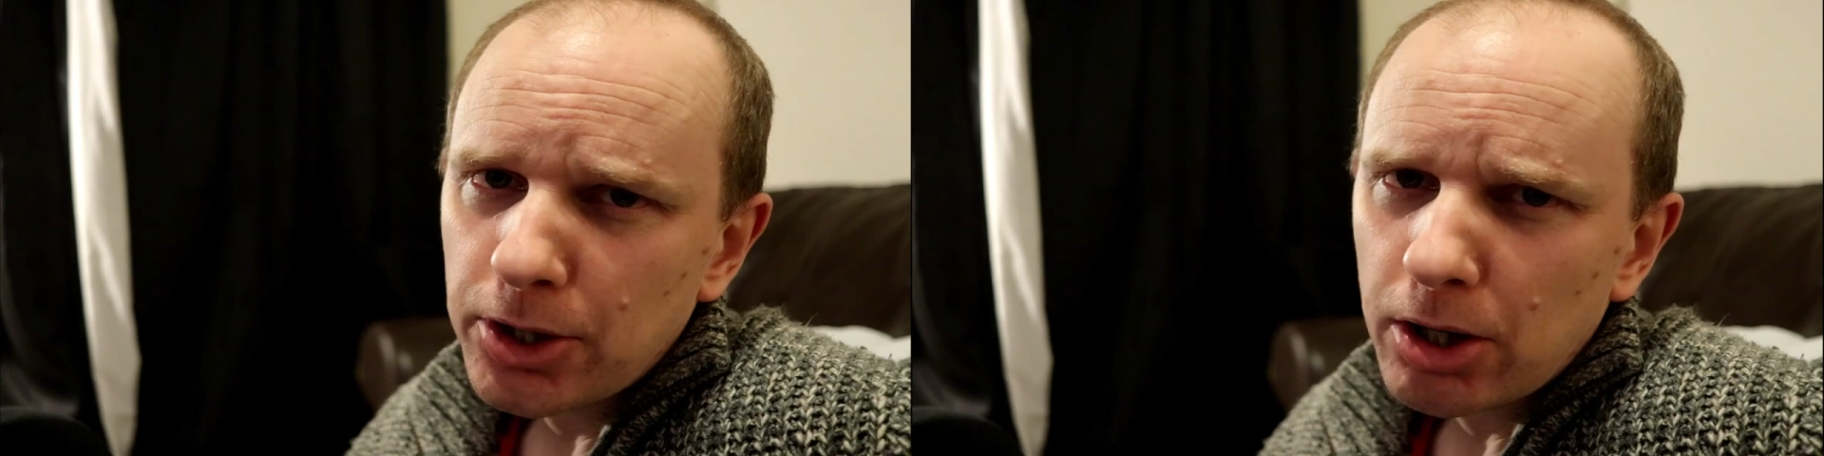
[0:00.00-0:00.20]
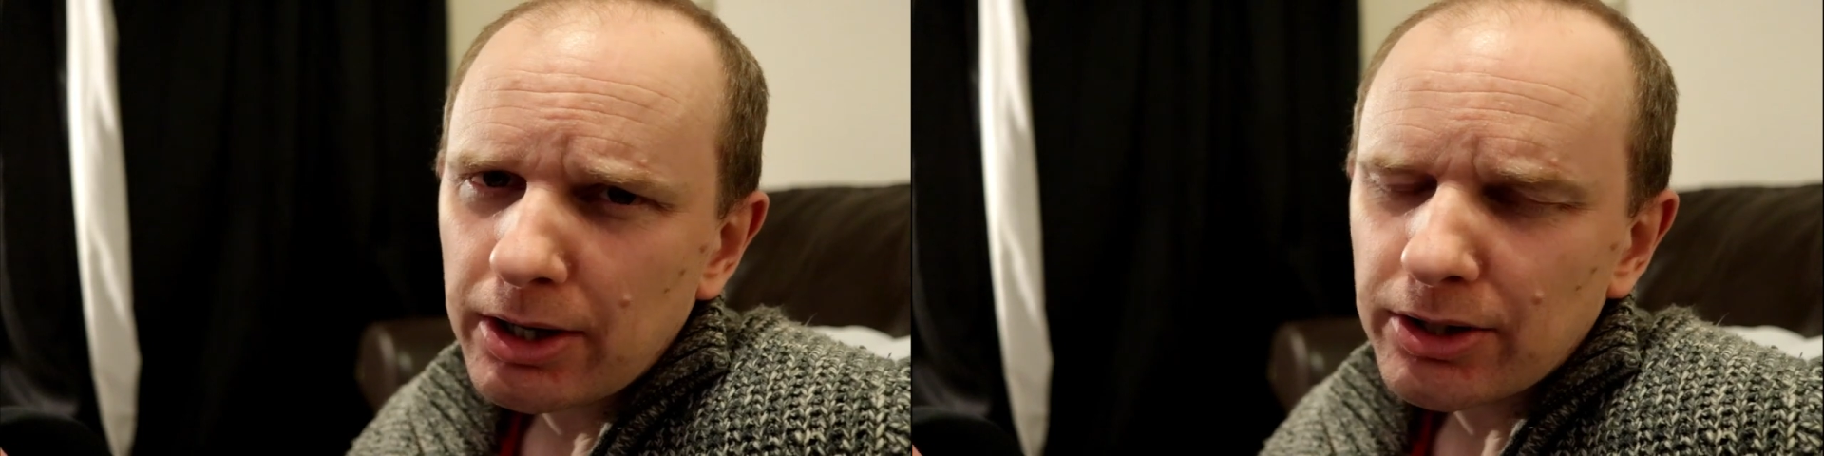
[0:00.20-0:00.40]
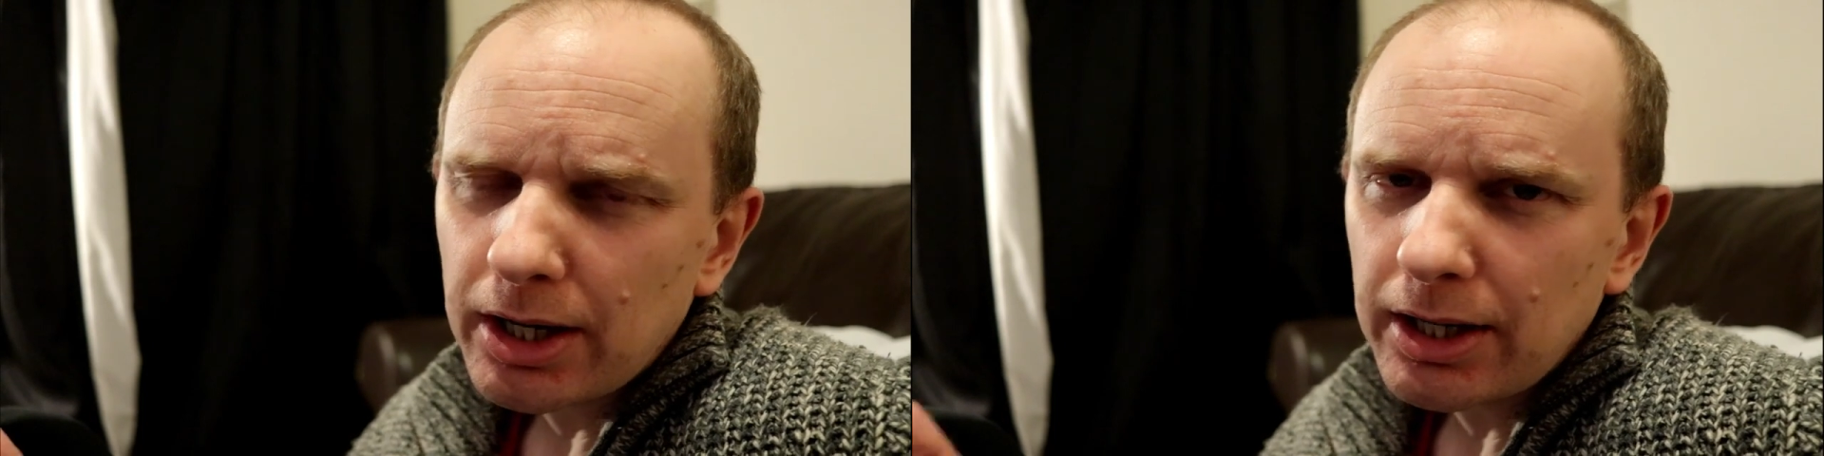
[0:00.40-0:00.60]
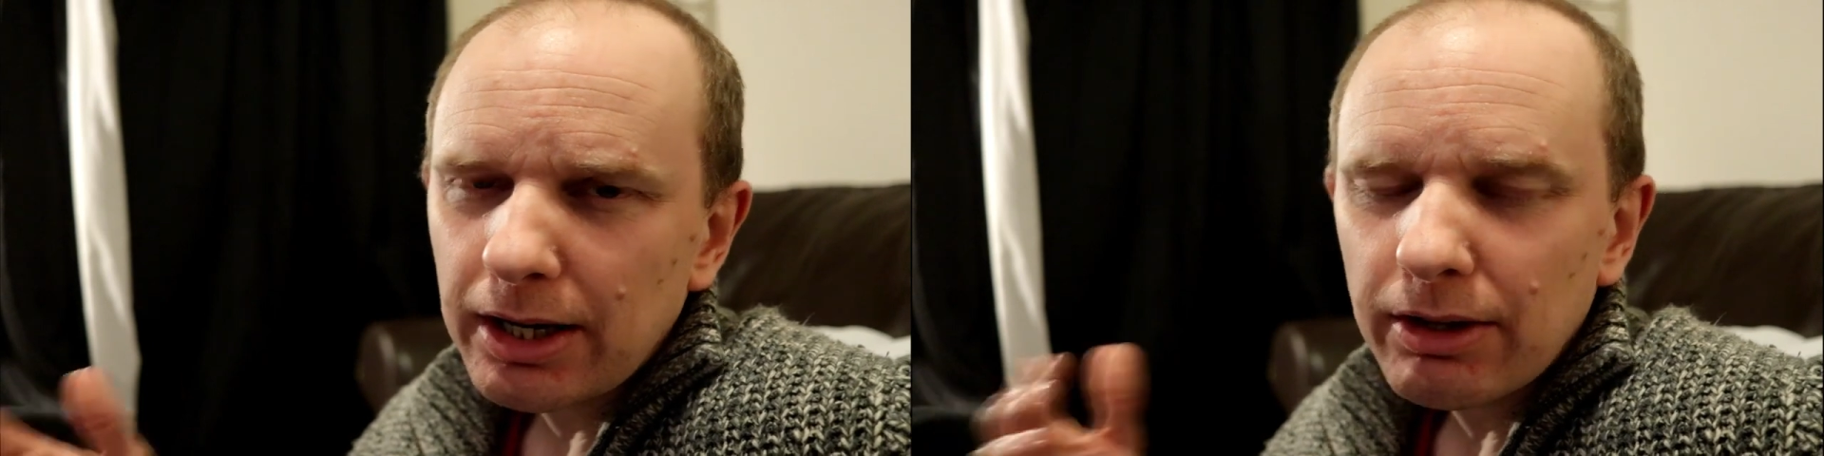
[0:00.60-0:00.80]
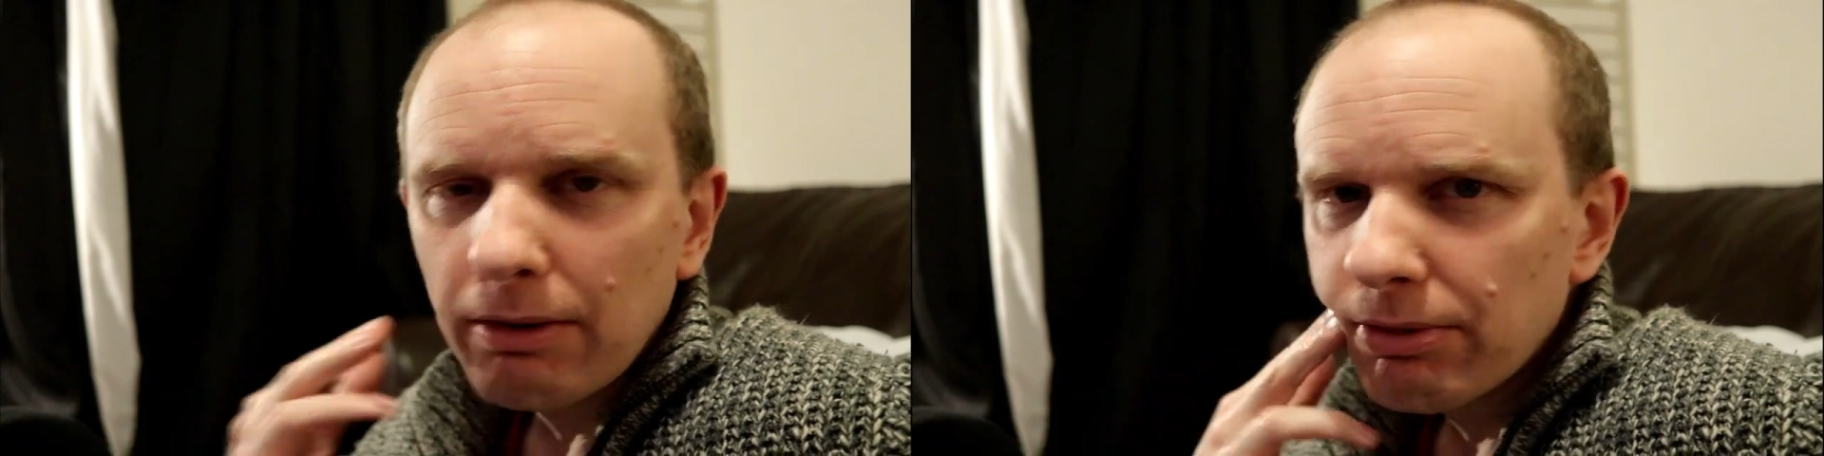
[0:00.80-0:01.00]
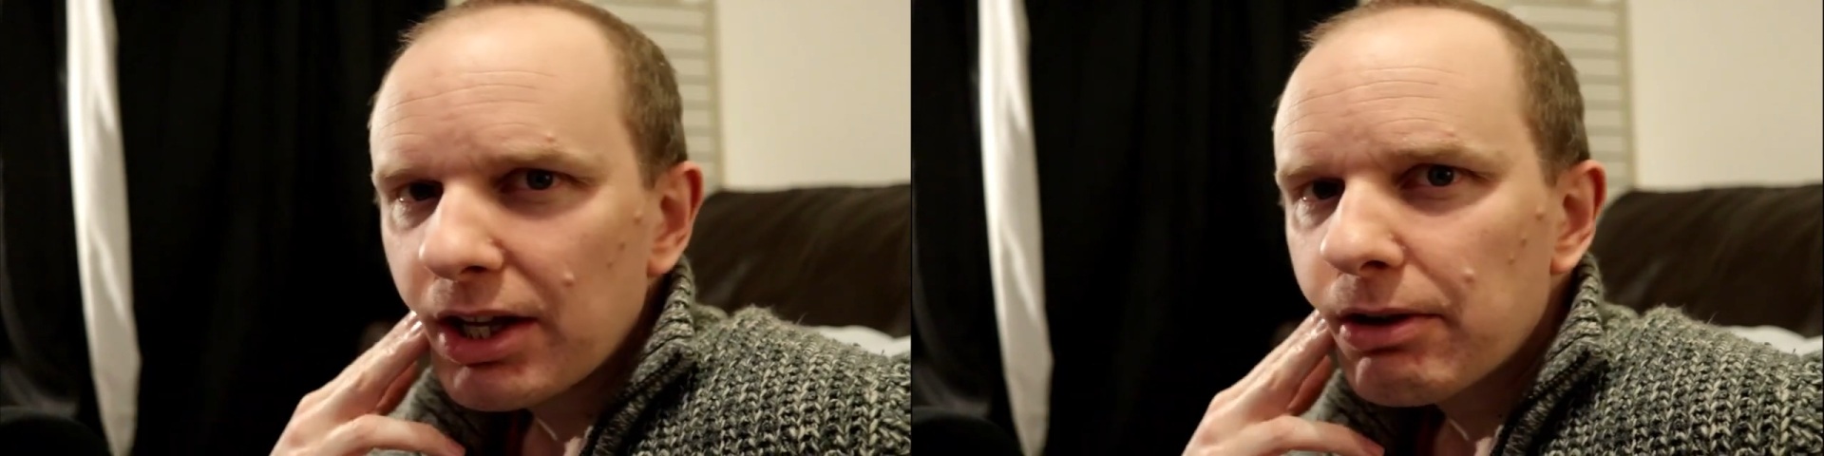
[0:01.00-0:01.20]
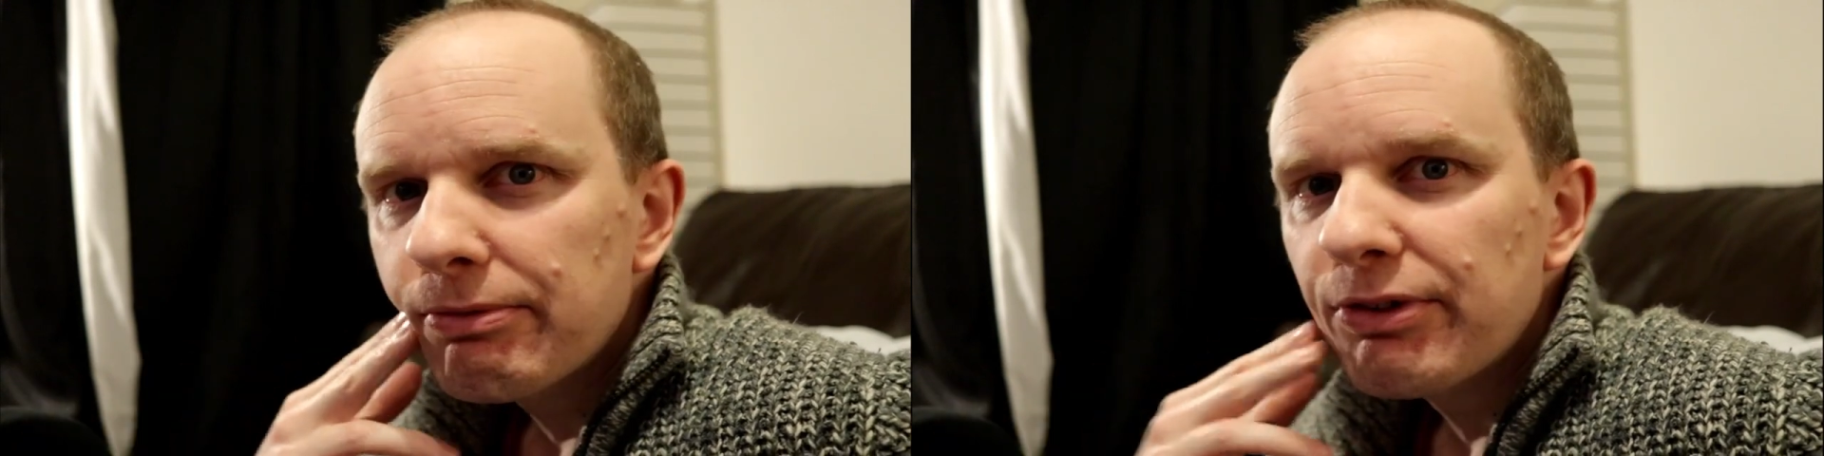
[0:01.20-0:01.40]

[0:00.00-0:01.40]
You know, I, I, I think of